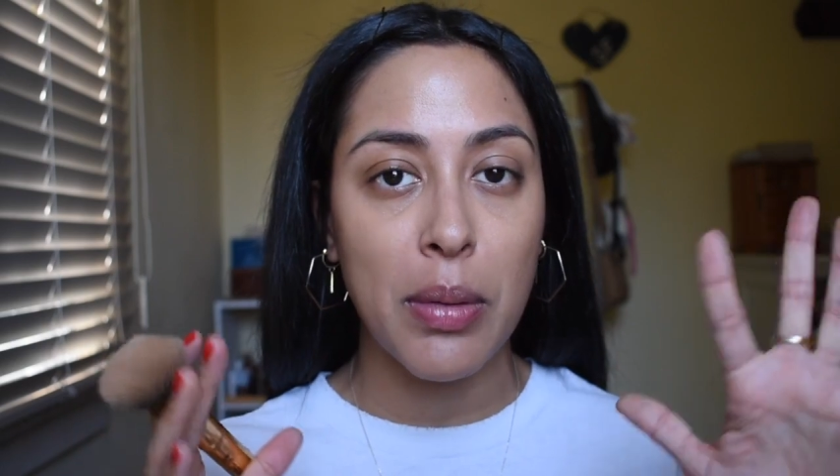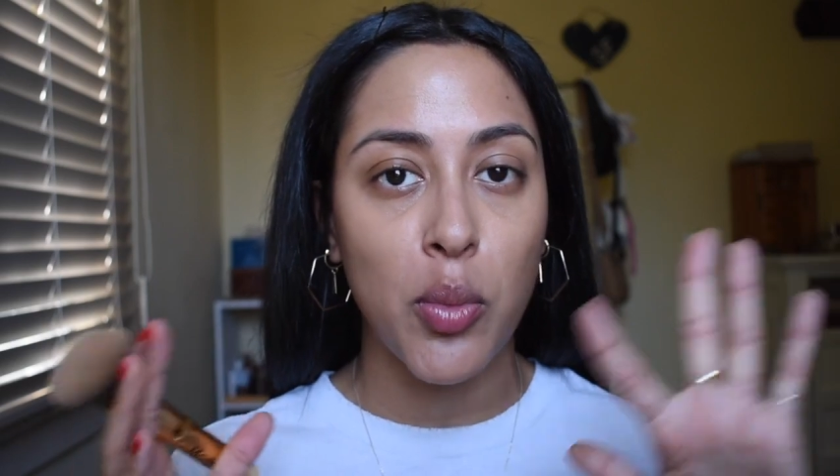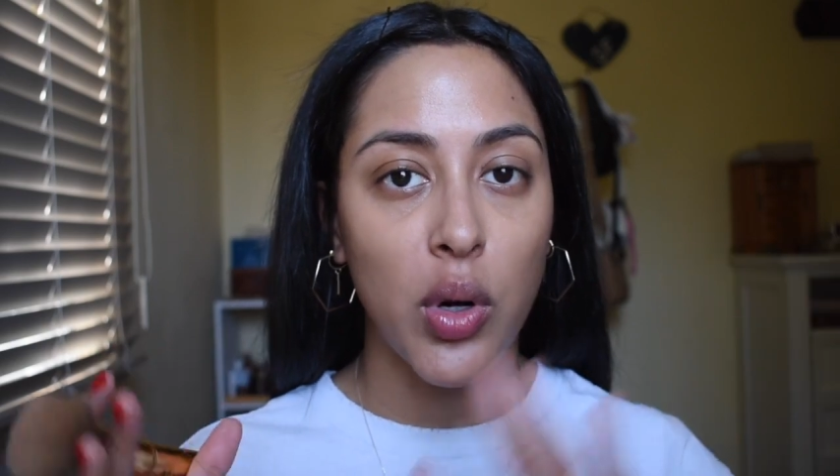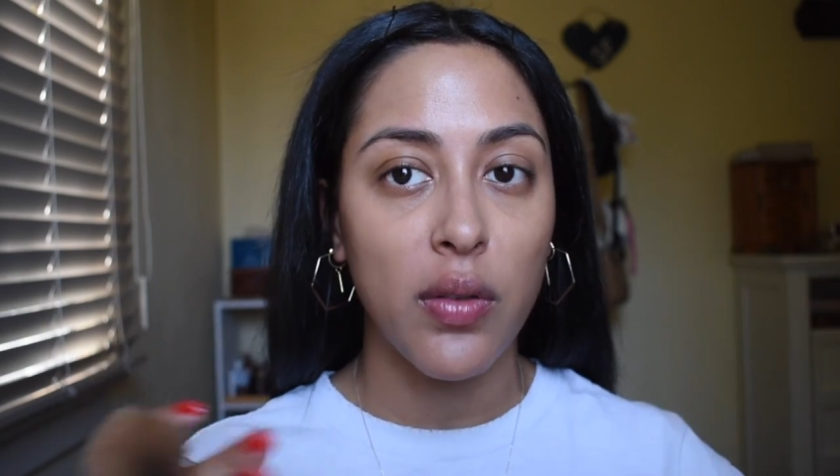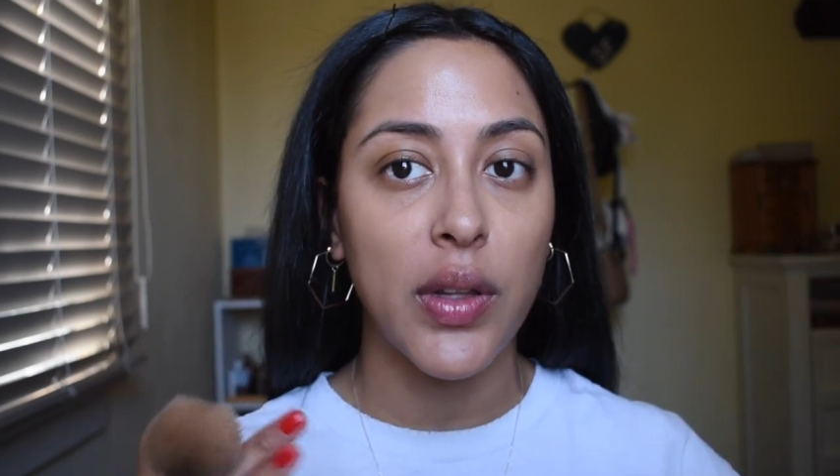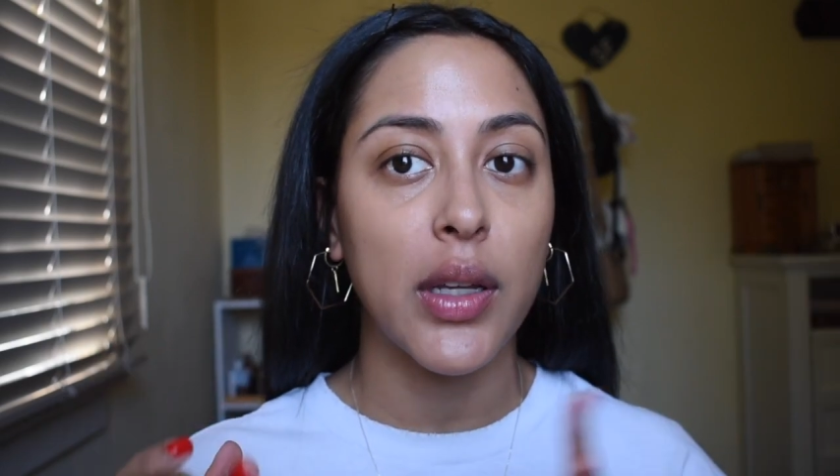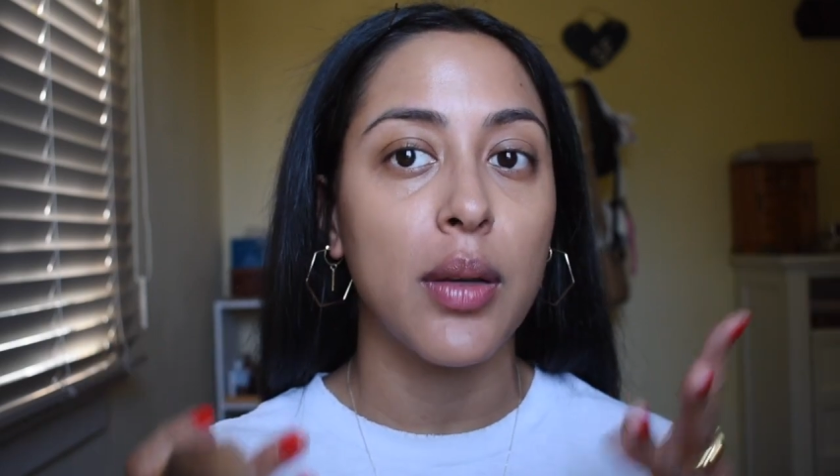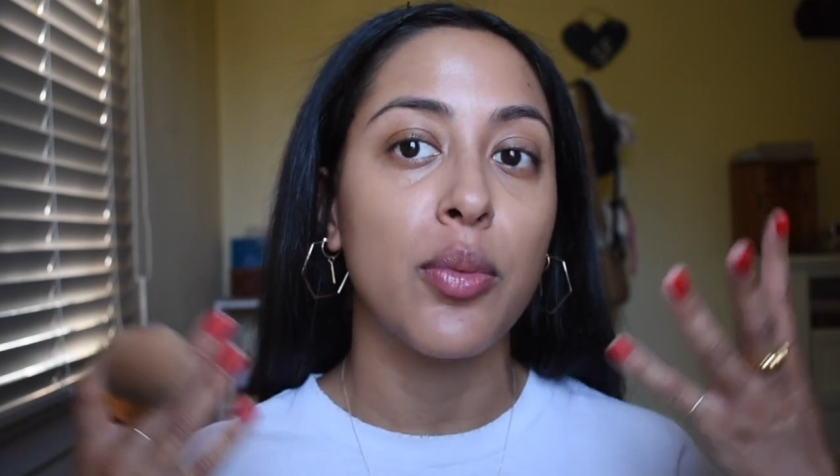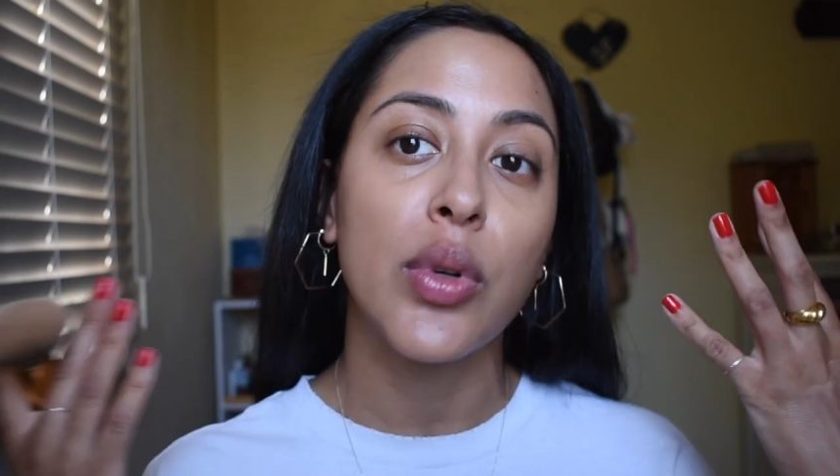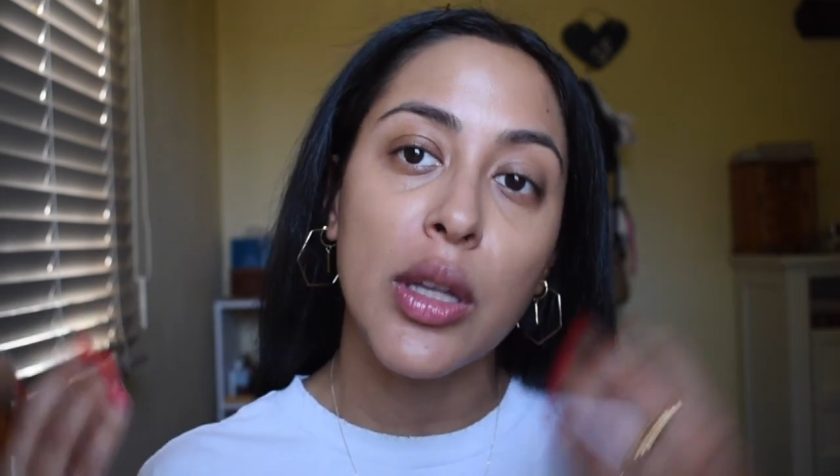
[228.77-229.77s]
more of like
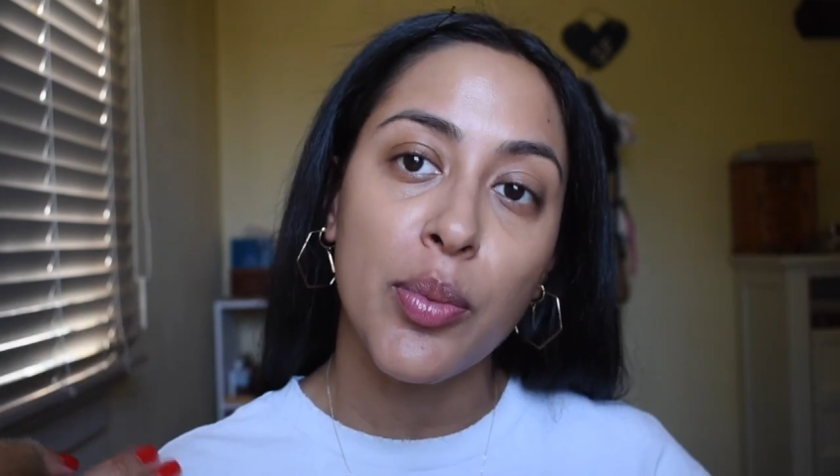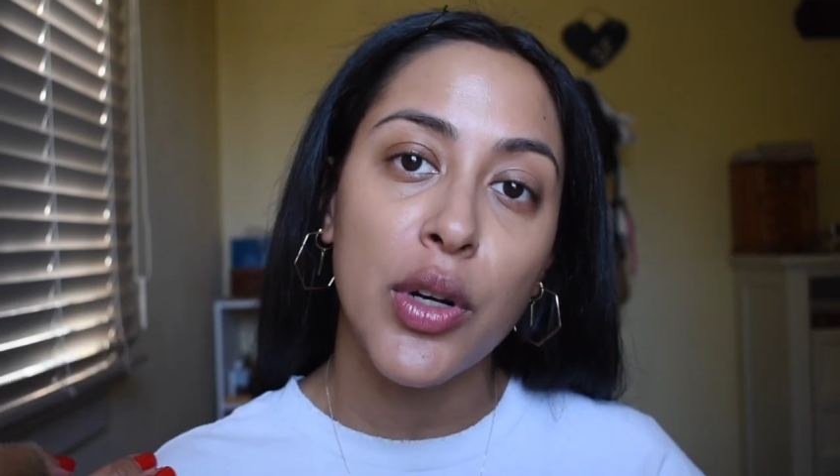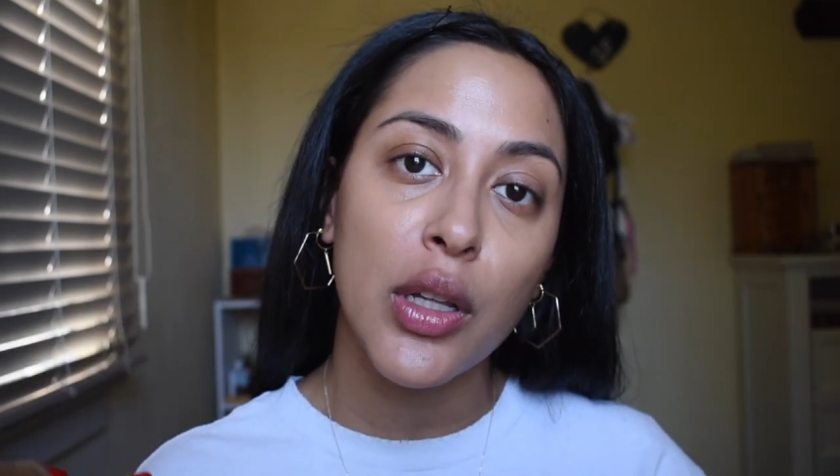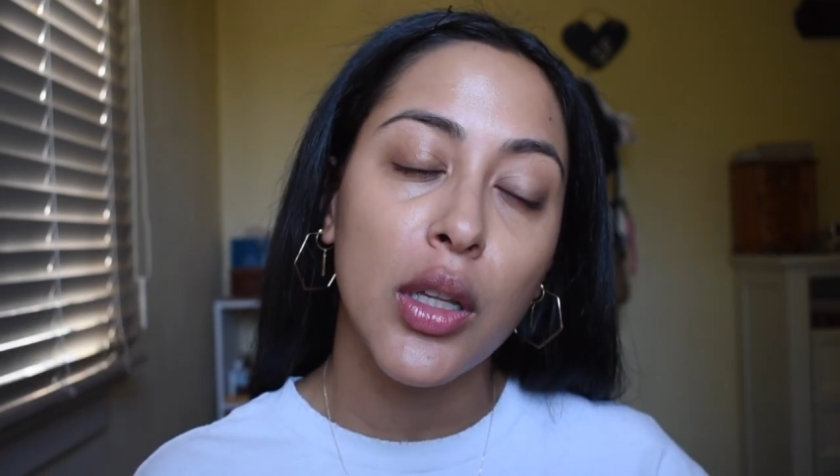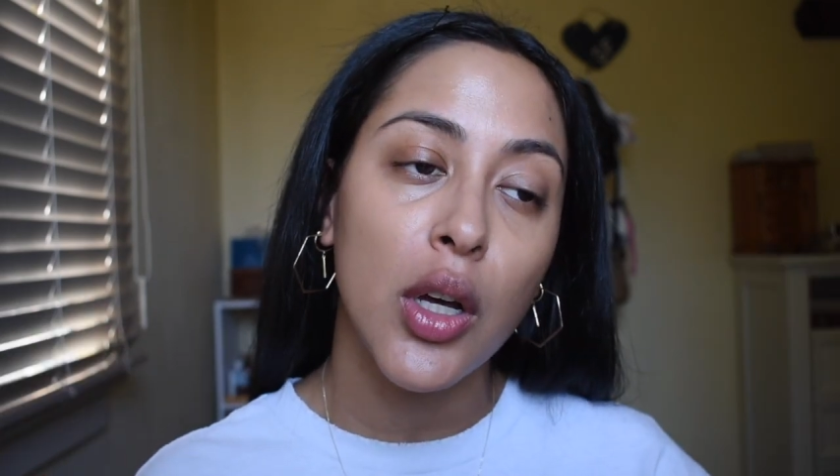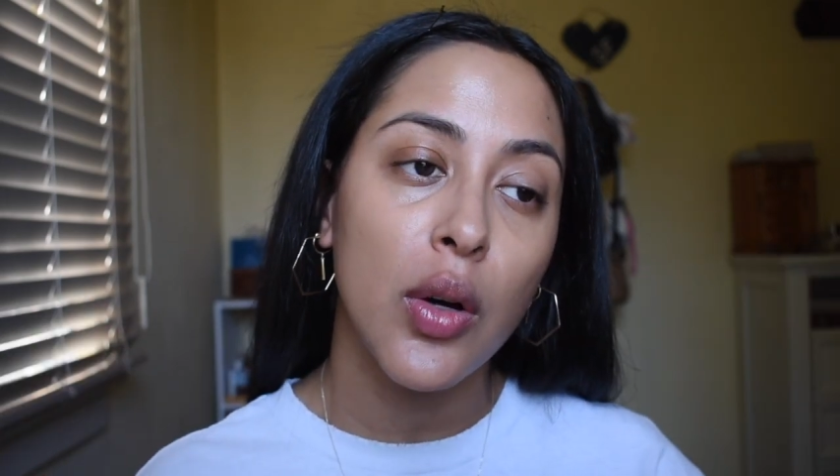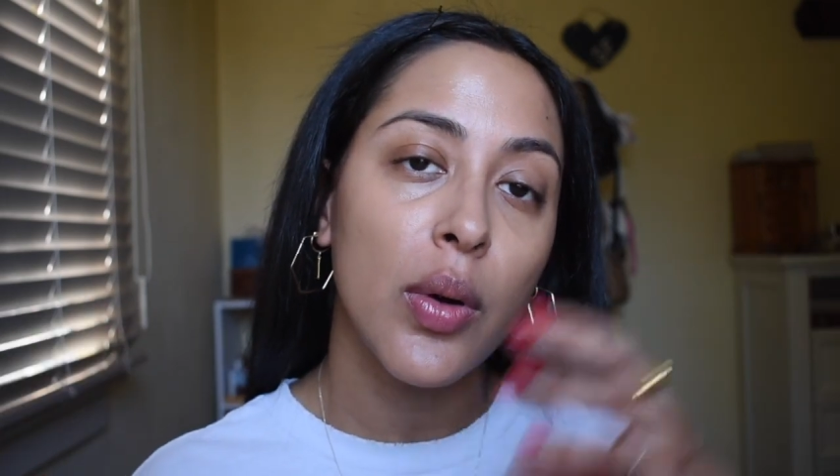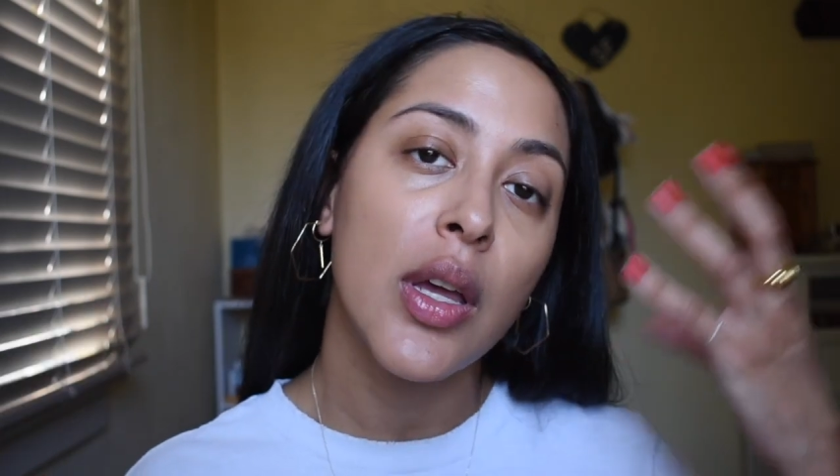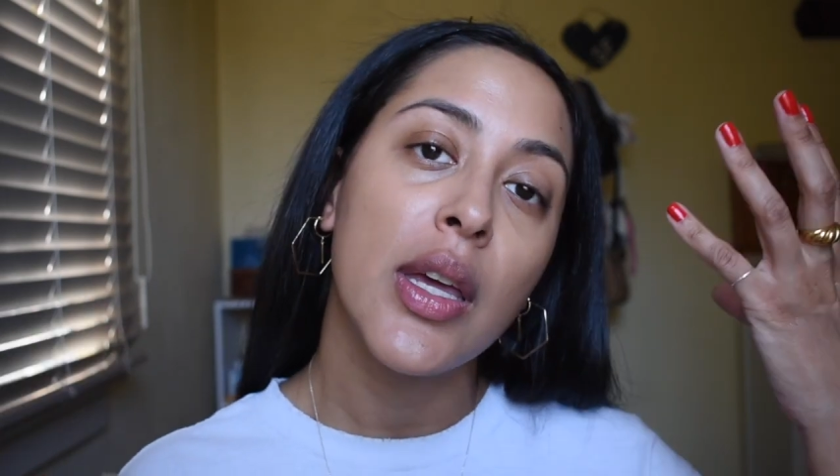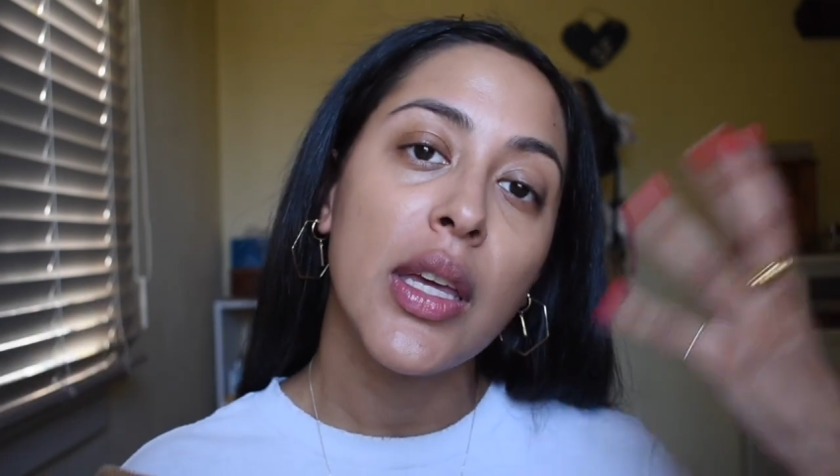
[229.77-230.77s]
a really pretty glow,